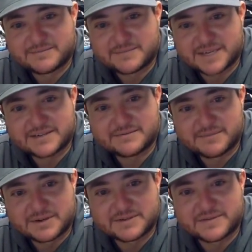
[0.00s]
Like
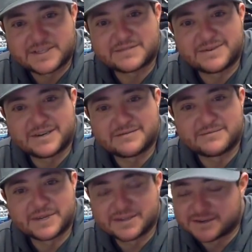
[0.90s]
most fishermen,
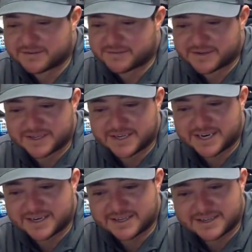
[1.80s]
we look for the
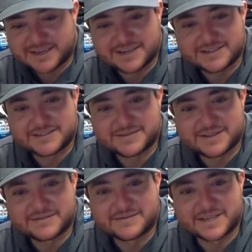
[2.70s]
dandelions, we
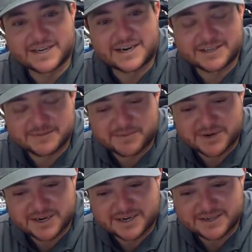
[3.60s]
look for the
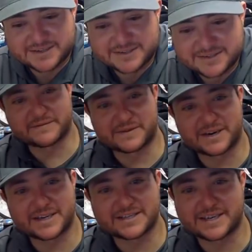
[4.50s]
osprey. But for
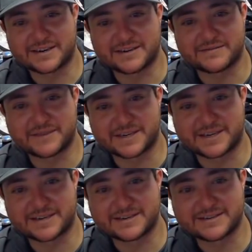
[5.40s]
us here on the
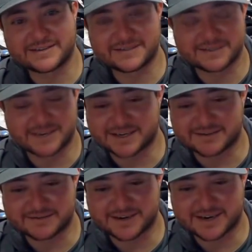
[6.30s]
Vineyard, I
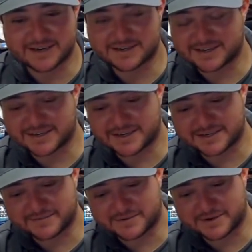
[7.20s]
can actually
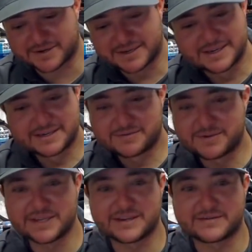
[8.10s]
attest for,
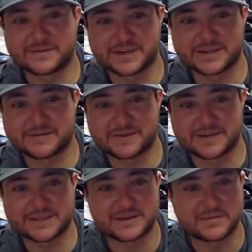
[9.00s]
we look for the
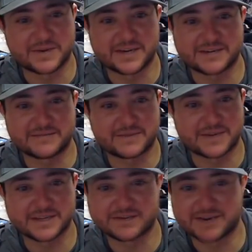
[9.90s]
first opening of
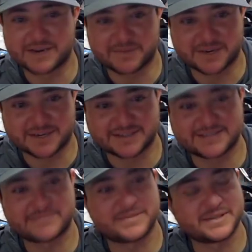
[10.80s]
one of the great
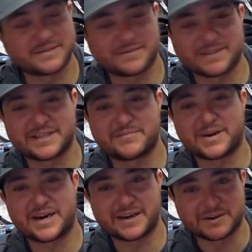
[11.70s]
ponds. Because once the
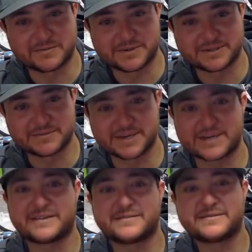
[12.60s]
pond opens, we
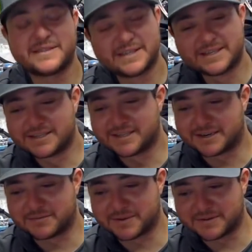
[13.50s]
know
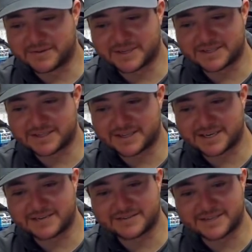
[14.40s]
there will be fish on the
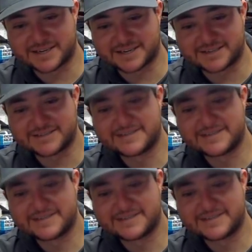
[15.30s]
outside.